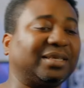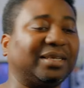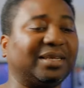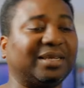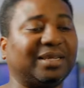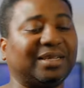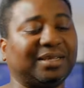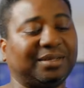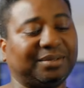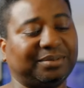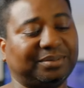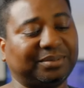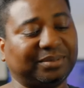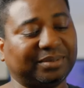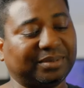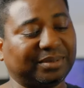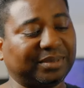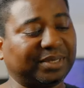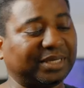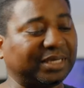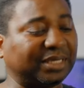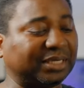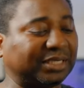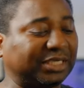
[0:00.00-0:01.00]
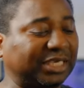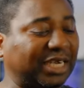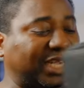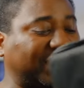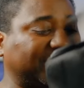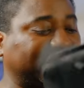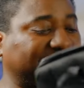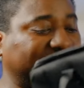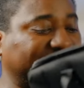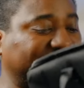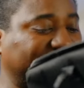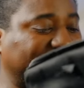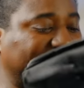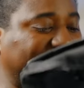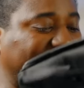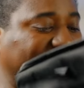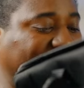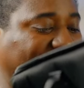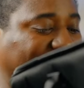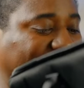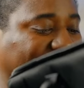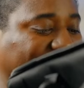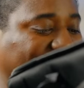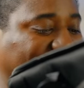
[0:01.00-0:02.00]
and the
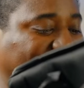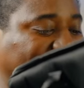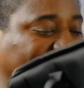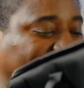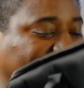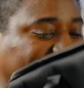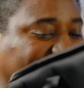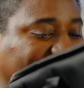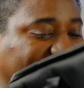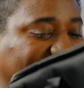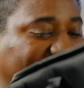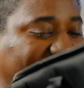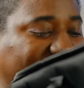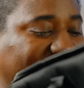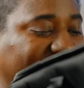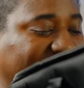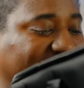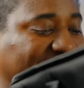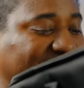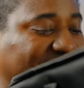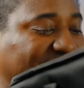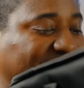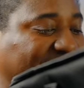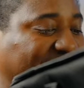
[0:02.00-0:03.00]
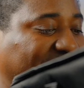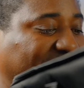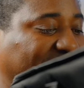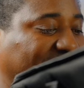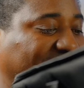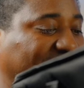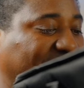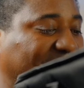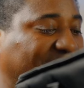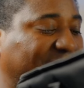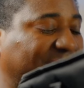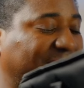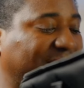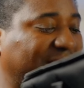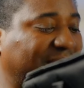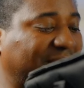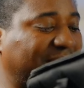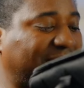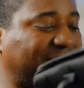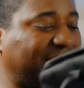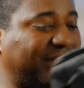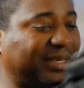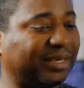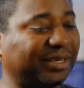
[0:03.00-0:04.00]
charging cable is there,
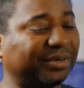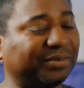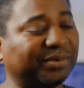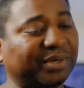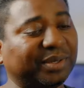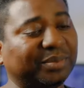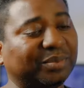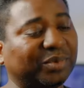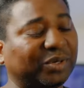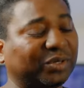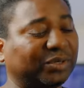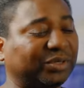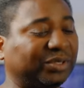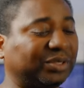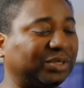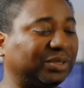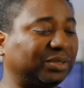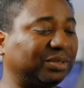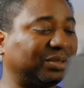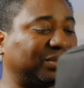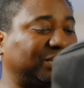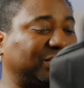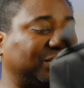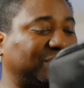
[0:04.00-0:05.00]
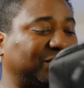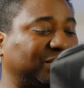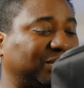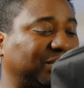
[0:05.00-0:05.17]
and the remote,